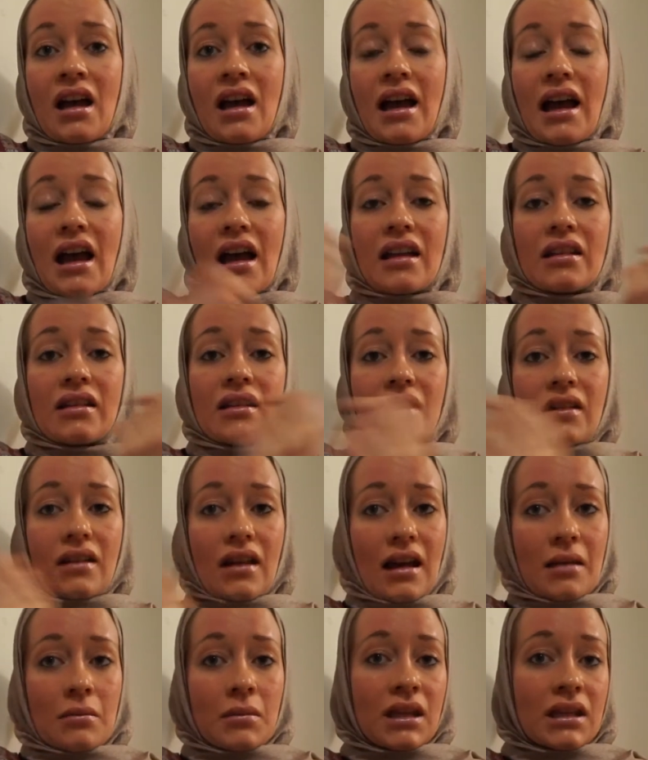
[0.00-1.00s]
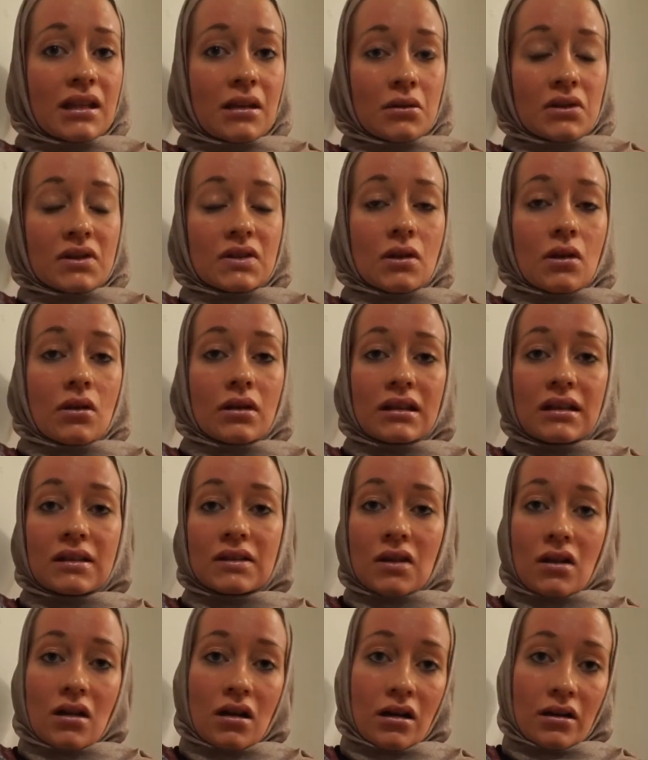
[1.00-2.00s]
and I mean, there was all these
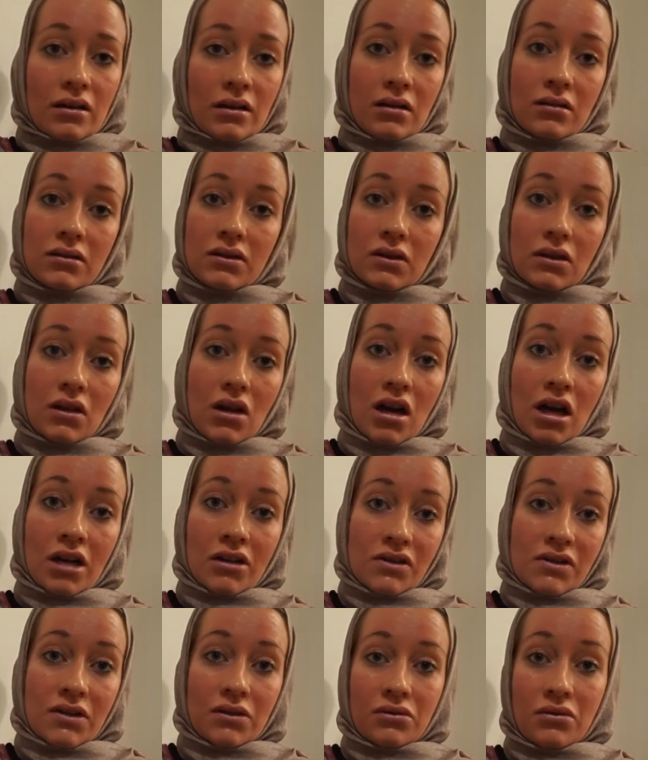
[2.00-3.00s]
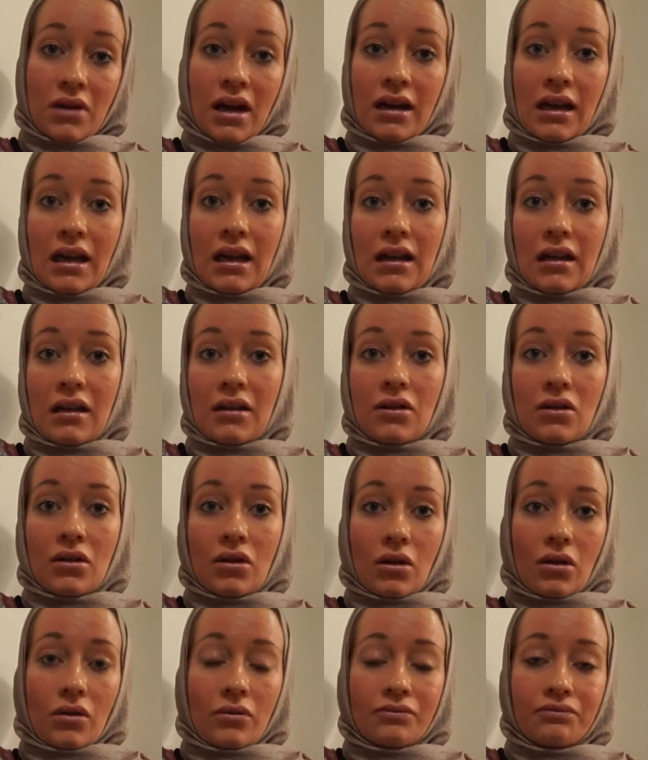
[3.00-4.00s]
cars running, you
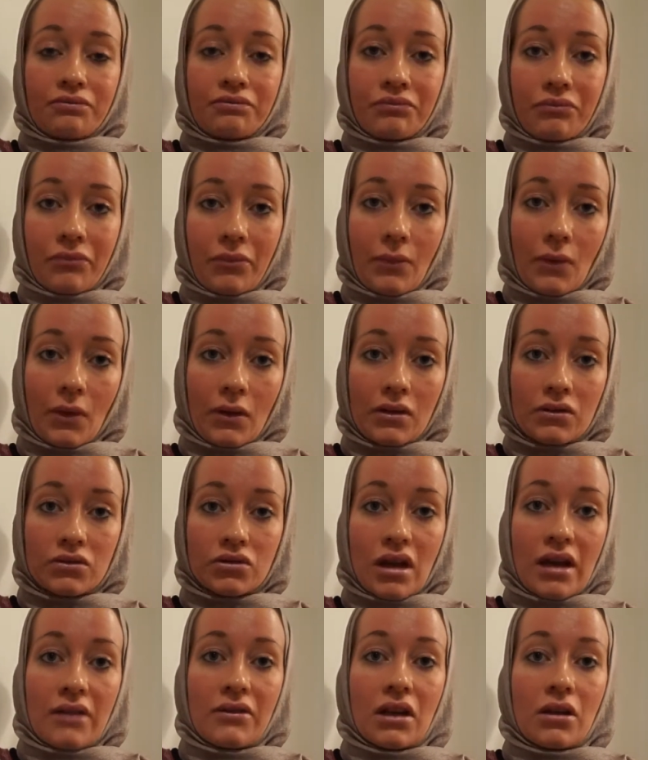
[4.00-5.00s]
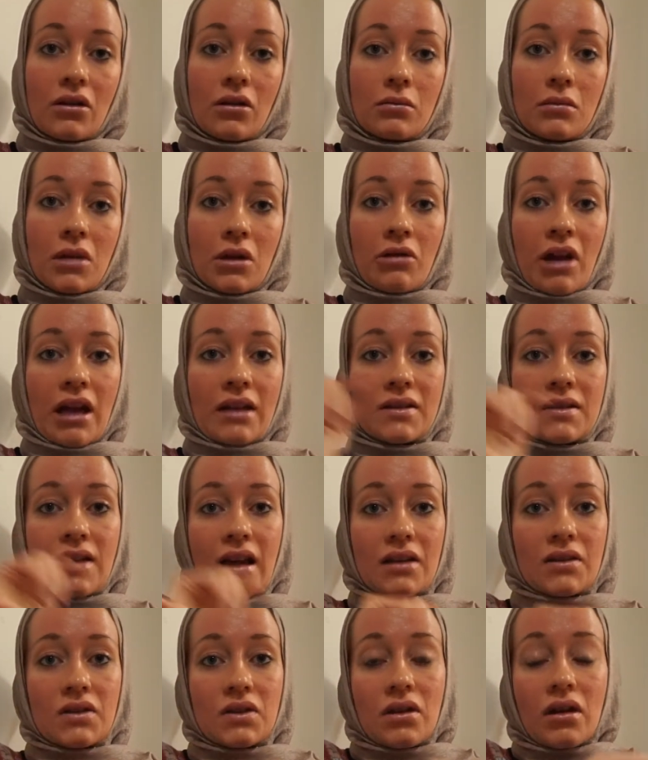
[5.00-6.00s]
know, driving on my right
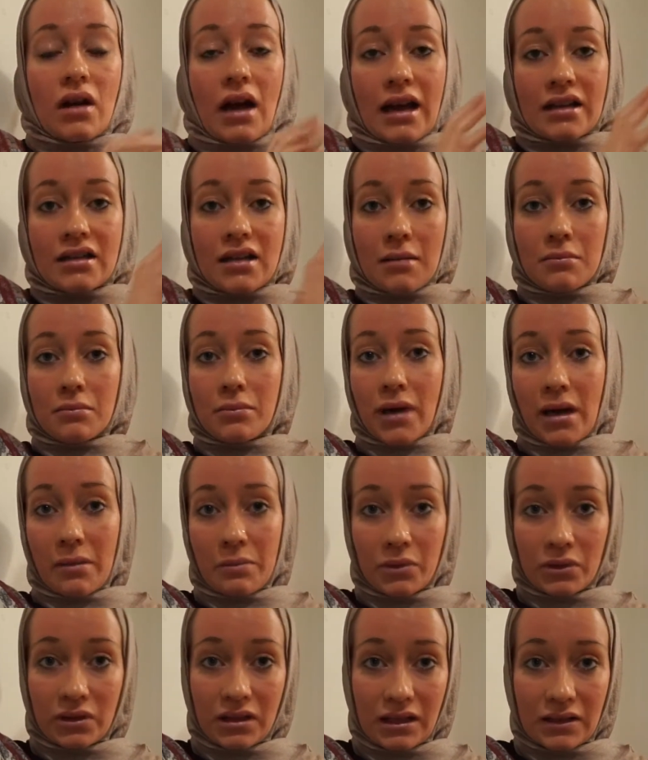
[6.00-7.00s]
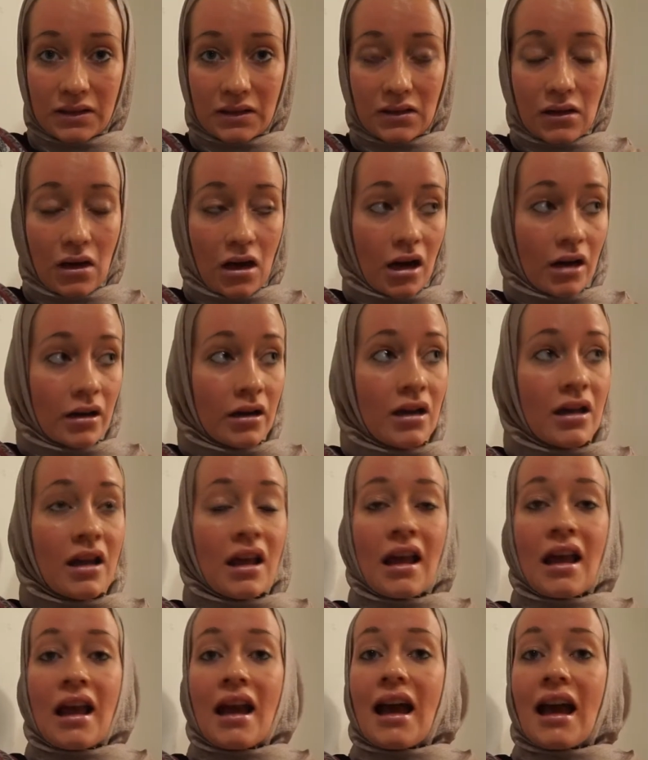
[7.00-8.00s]
side. So I jump up on his car
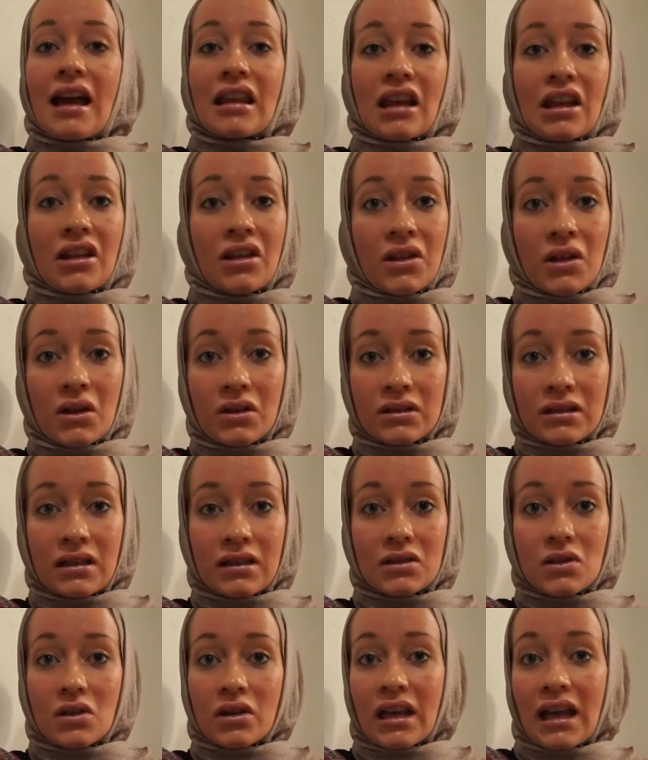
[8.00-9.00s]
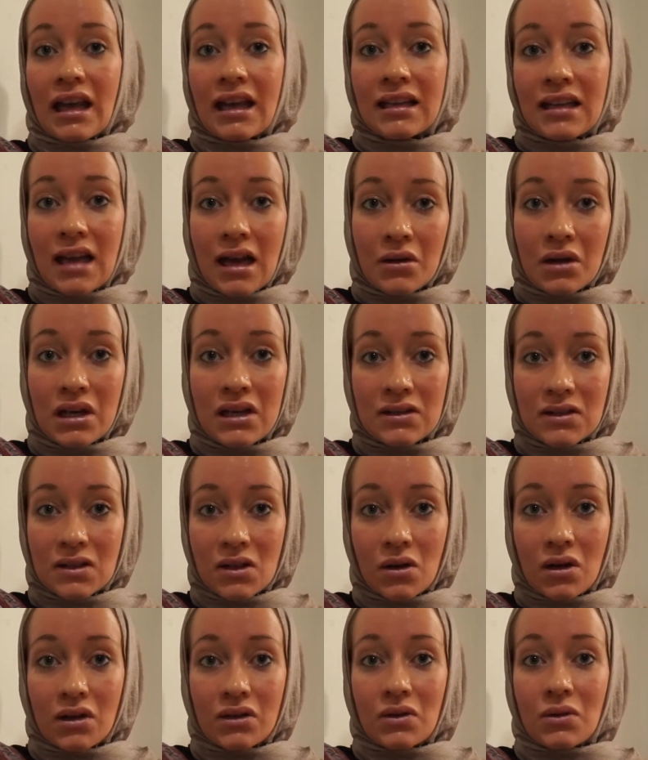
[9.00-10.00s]
and I thought that, okay, now he's
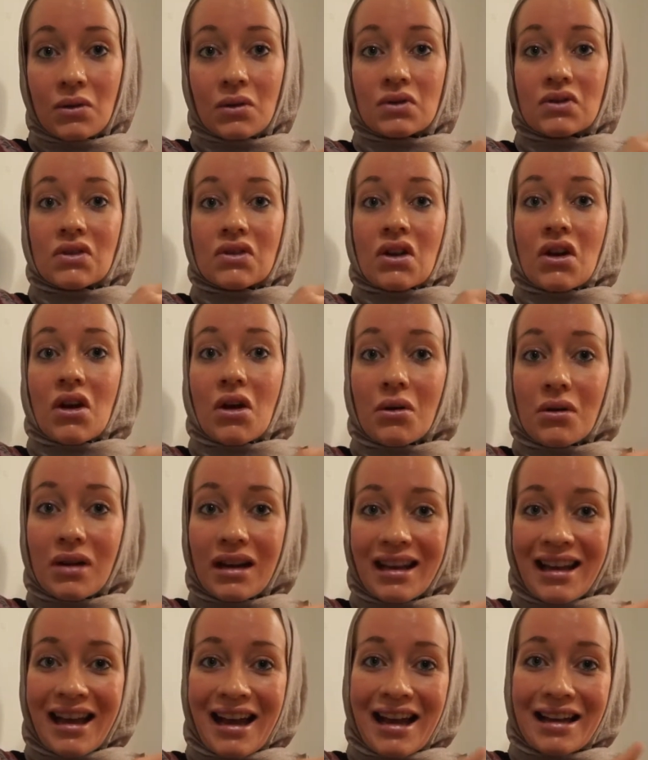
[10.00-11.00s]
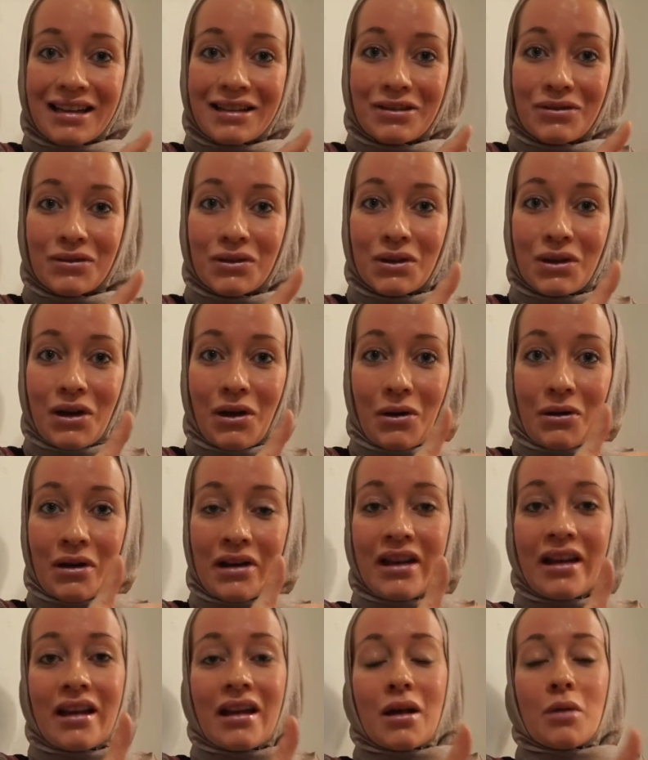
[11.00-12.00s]
going to slowly kind of, you know,
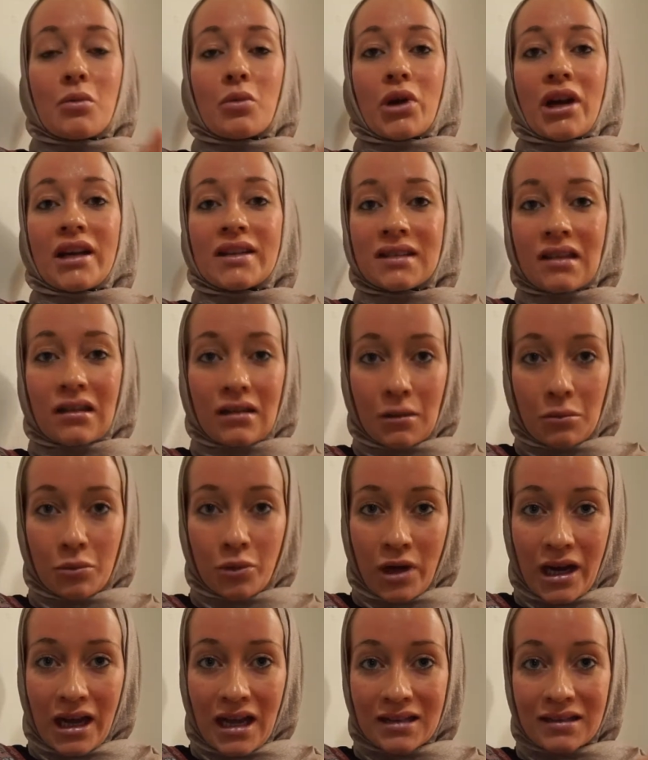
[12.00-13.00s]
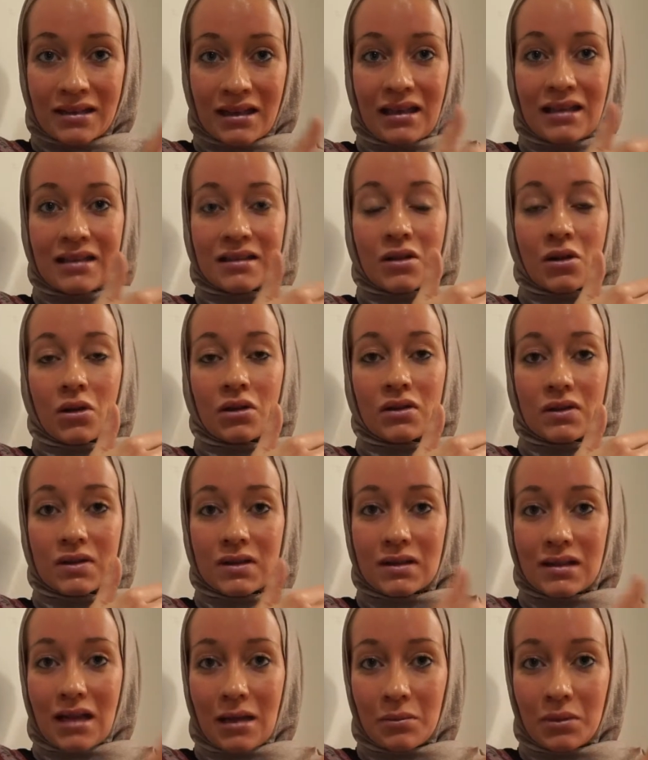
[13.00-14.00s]
press on the brakes and he's going to
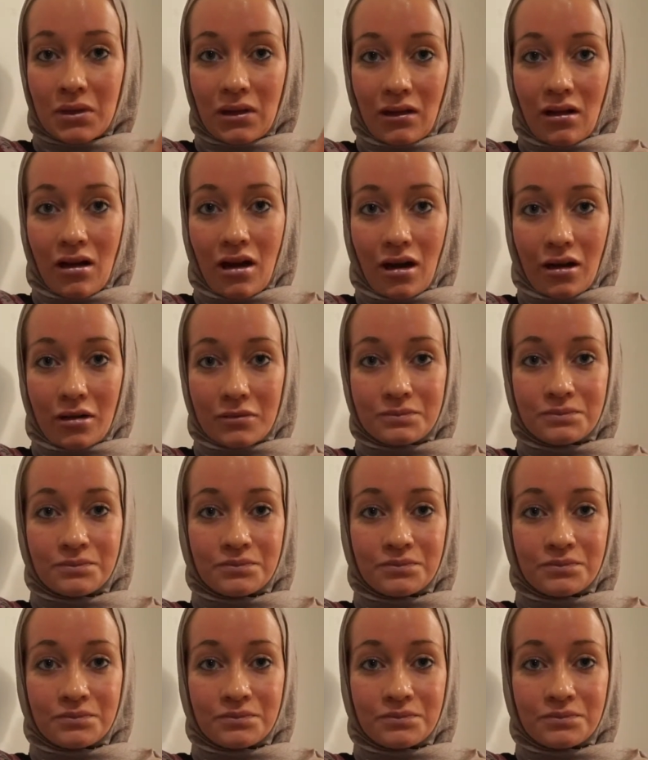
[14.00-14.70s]
stop the car.